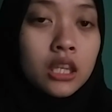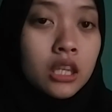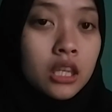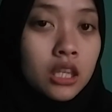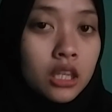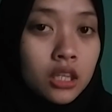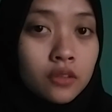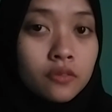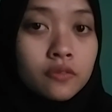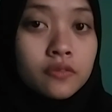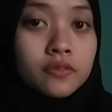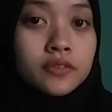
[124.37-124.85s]

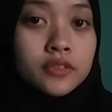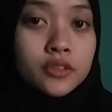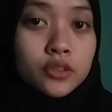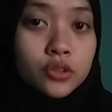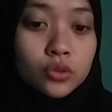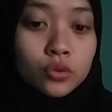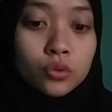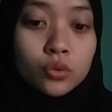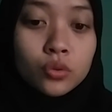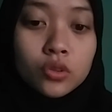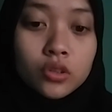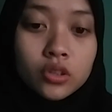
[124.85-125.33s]
If
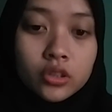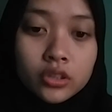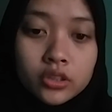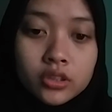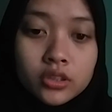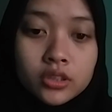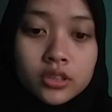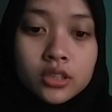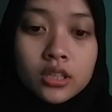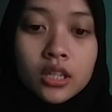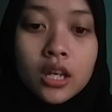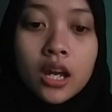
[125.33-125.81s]
two
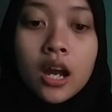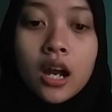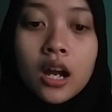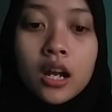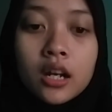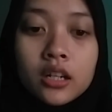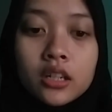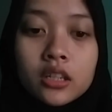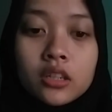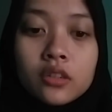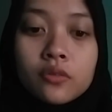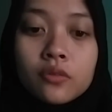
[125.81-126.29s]
words
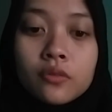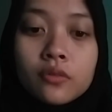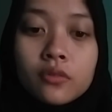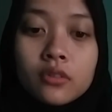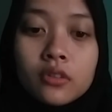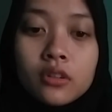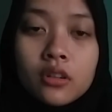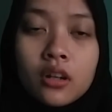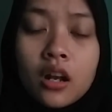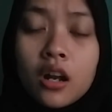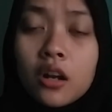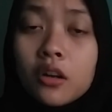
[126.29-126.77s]
are
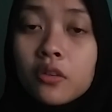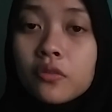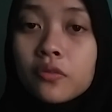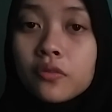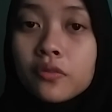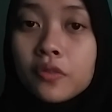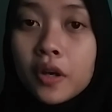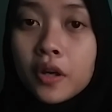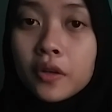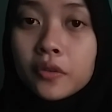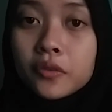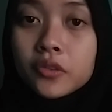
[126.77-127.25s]

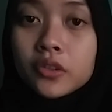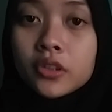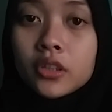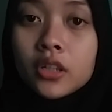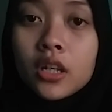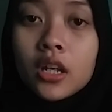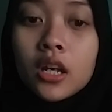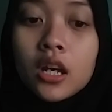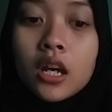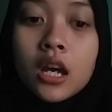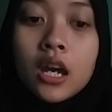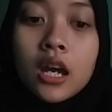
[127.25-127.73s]
found
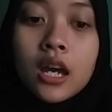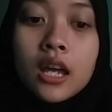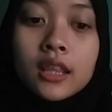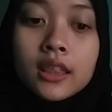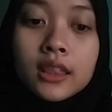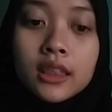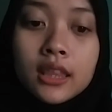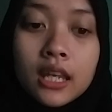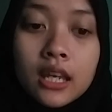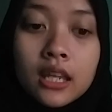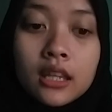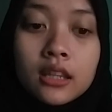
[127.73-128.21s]

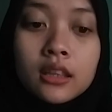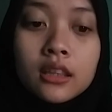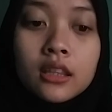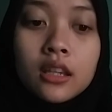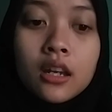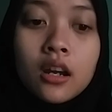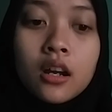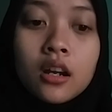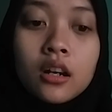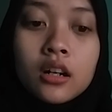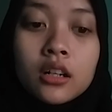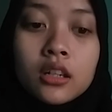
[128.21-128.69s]
that
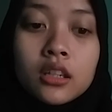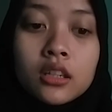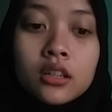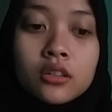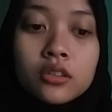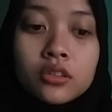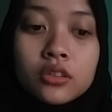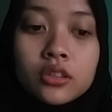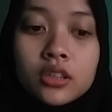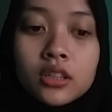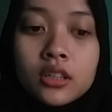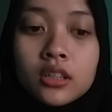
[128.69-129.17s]
are
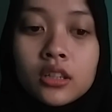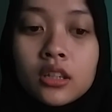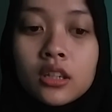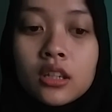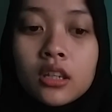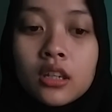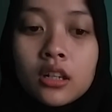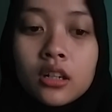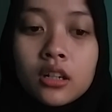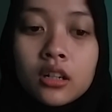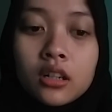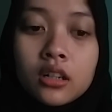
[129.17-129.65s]
included
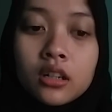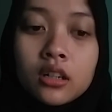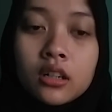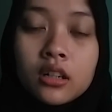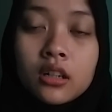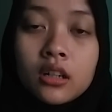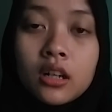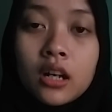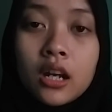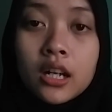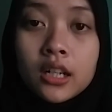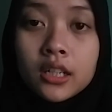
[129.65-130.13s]

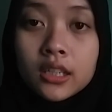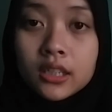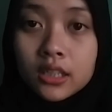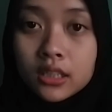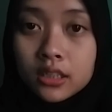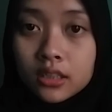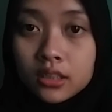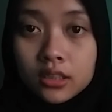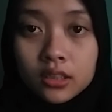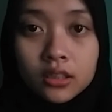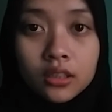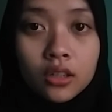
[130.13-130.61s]

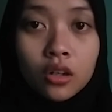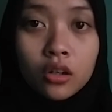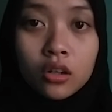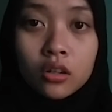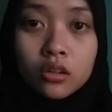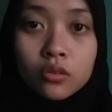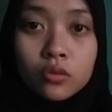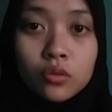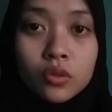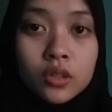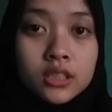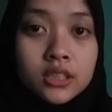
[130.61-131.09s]
article
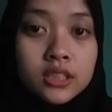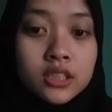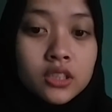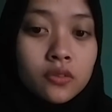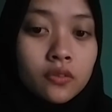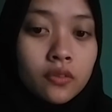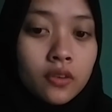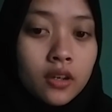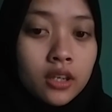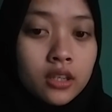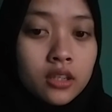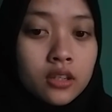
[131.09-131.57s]
or
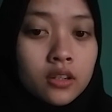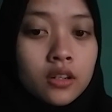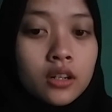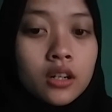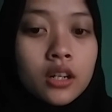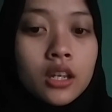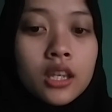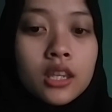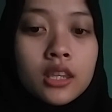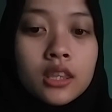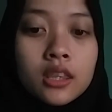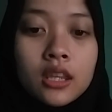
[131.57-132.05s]

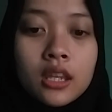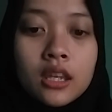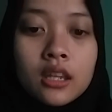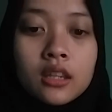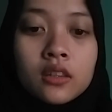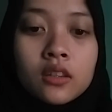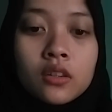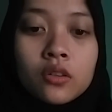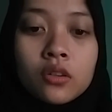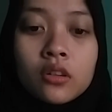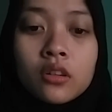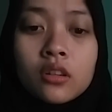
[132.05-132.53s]
quantifier,
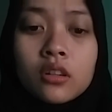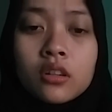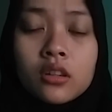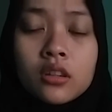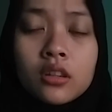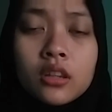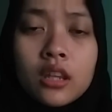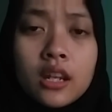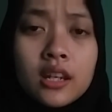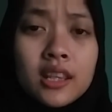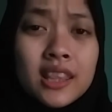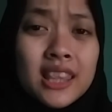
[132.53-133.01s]
then
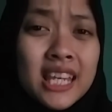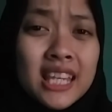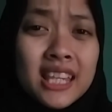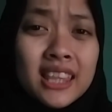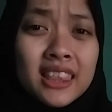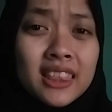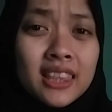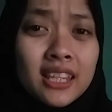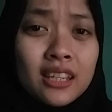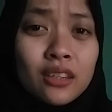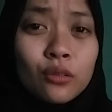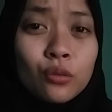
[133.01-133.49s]

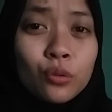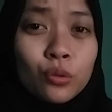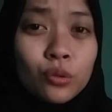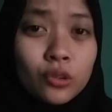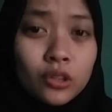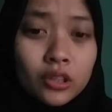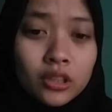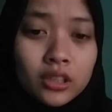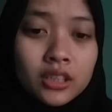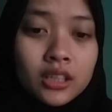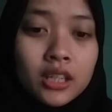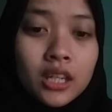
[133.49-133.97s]
that
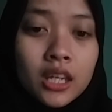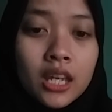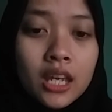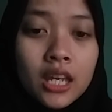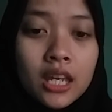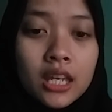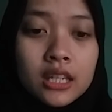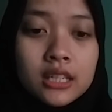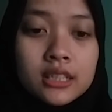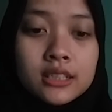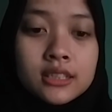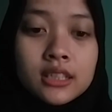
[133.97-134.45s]
word
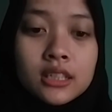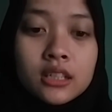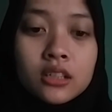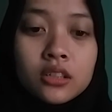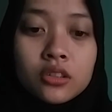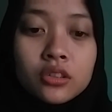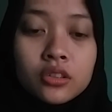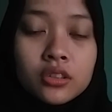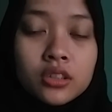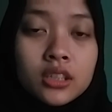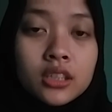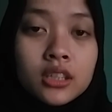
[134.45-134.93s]
is
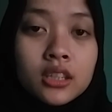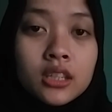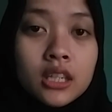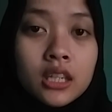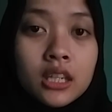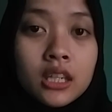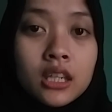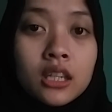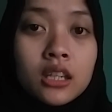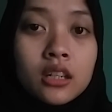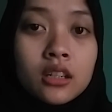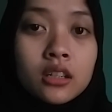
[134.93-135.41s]
included
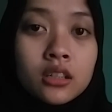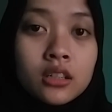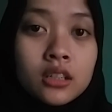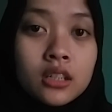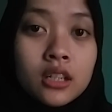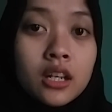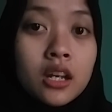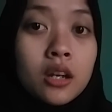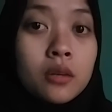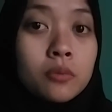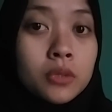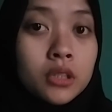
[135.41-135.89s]
in the
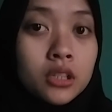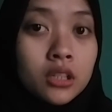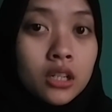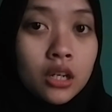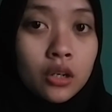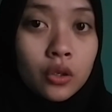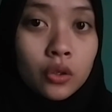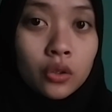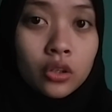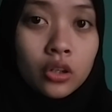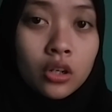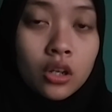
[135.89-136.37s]
common
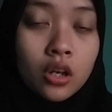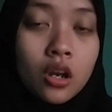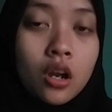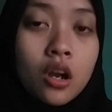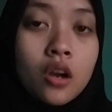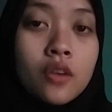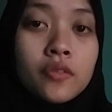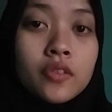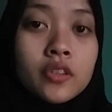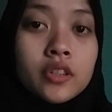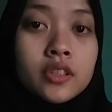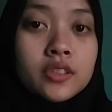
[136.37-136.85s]
noun.
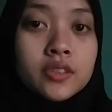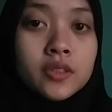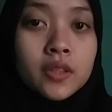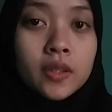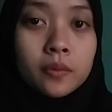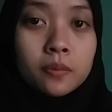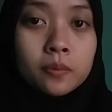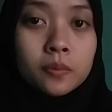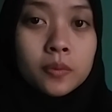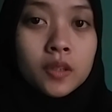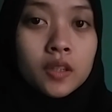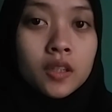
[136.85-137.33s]
For
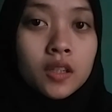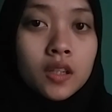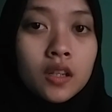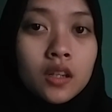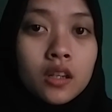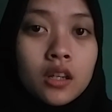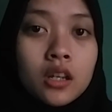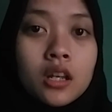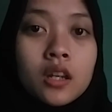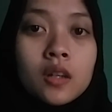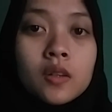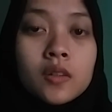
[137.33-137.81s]
example,
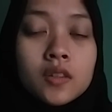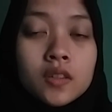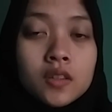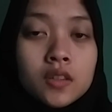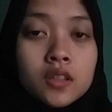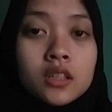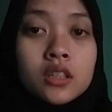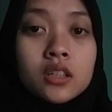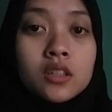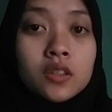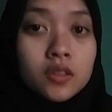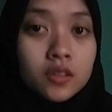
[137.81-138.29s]

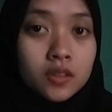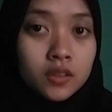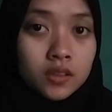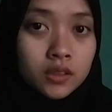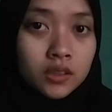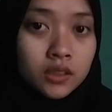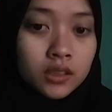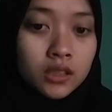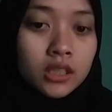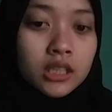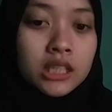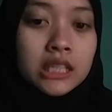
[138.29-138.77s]
the
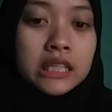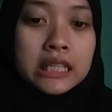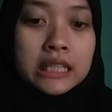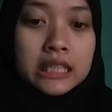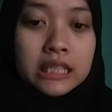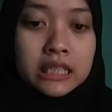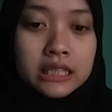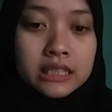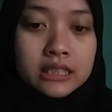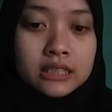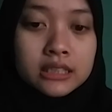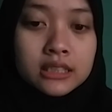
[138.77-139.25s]
girl
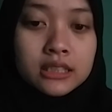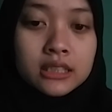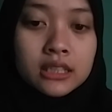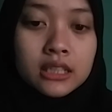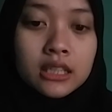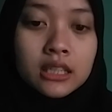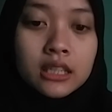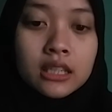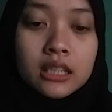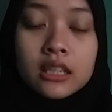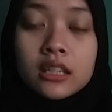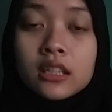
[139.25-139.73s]
is
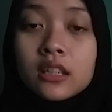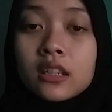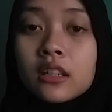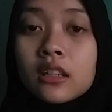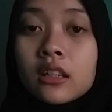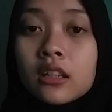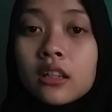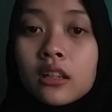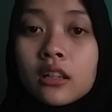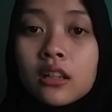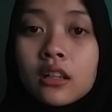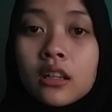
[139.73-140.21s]
in